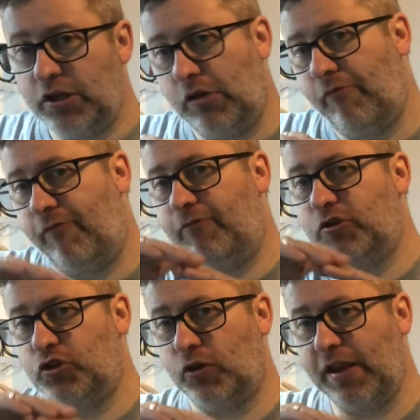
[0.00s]

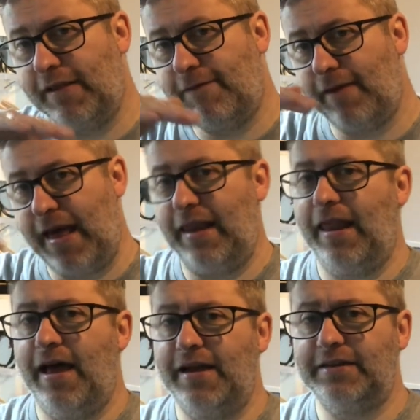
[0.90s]
suddenly
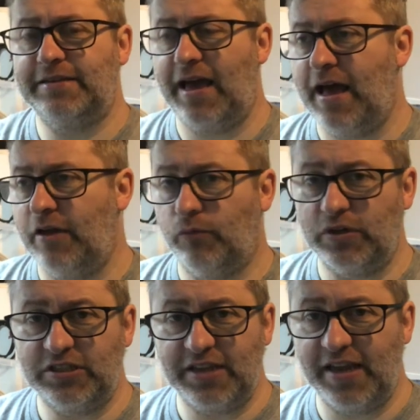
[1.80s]
flatlined and we
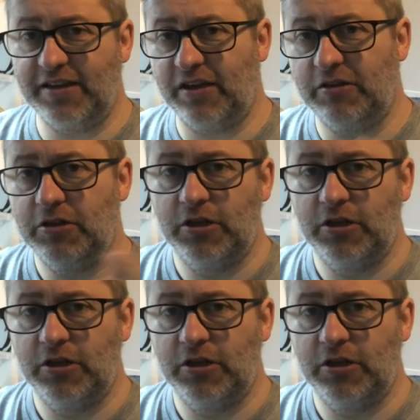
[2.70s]
stayed at